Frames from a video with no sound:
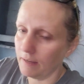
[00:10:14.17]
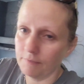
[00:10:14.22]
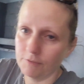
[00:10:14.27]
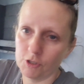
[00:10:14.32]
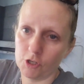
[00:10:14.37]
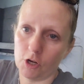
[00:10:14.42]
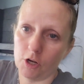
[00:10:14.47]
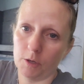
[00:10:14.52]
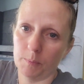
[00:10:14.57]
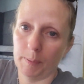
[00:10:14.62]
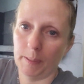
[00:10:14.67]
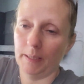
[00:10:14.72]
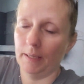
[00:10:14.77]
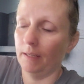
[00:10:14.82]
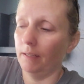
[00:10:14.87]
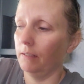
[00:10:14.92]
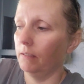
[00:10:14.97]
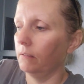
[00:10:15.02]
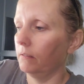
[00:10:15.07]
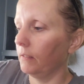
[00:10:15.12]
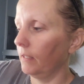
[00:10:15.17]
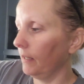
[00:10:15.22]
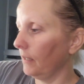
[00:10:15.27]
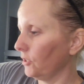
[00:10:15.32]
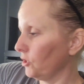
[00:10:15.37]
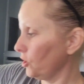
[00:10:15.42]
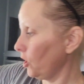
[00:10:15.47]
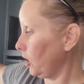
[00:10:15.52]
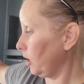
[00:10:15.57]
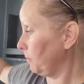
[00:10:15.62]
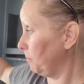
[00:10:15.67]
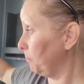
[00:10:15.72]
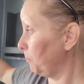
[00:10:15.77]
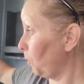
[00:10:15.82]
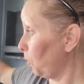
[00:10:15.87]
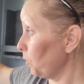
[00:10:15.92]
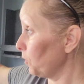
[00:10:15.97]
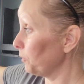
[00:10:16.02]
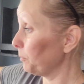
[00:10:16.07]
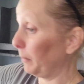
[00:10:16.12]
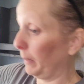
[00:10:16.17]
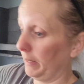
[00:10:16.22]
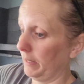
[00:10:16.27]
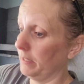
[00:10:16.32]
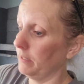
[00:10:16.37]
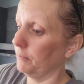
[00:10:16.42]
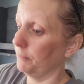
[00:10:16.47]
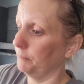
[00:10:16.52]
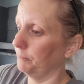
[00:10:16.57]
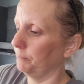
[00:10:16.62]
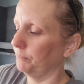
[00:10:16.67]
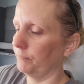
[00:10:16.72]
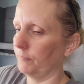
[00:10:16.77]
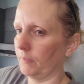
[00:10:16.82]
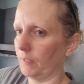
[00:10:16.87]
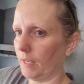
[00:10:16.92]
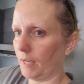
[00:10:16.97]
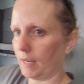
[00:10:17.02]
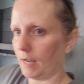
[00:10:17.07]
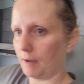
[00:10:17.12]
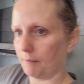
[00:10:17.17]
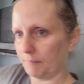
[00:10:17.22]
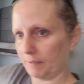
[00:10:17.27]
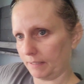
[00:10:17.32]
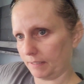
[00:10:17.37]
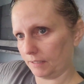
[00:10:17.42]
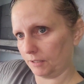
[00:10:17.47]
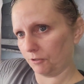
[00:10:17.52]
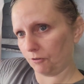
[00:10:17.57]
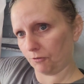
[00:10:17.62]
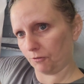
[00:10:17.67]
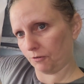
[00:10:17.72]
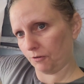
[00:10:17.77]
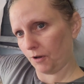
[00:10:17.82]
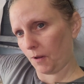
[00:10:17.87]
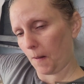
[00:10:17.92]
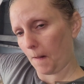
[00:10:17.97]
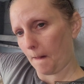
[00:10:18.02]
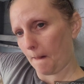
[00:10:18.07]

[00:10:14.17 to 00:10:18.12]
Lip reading: have chalk paint. They had chalkboard paint. I got me a little